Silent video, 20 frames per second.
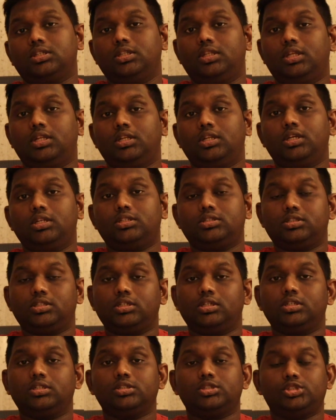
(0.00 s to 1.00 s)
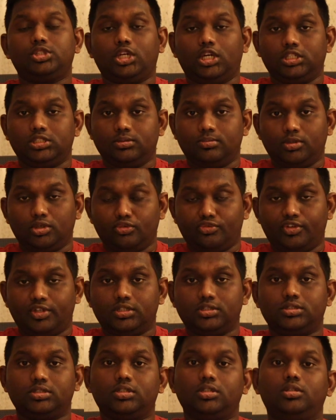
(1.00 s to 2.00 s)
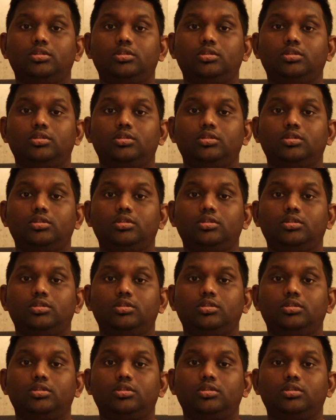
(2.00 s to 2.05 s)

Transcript: then it's a chargeable offense.